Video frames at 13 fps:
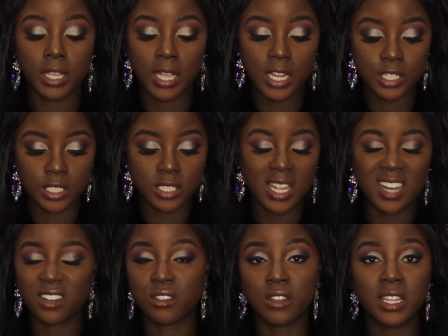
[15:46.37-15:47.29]
Like I
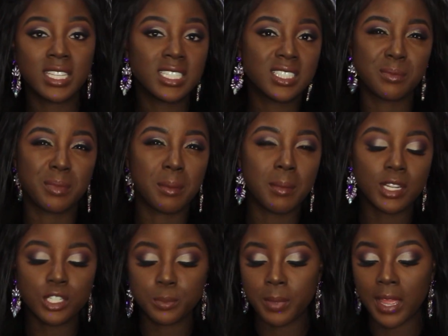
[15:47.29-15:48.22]
don't know, I think it's a bit
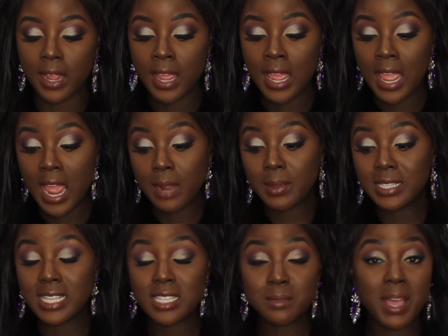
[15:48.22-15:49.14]
much. But
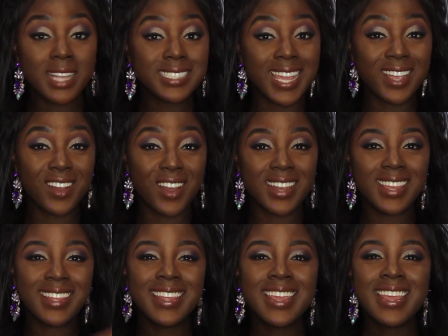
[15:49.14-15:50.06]
anyways, that's my take on
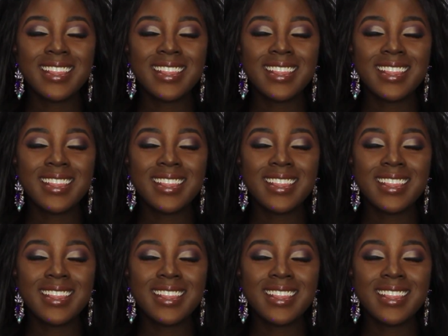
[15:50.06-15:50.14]
it.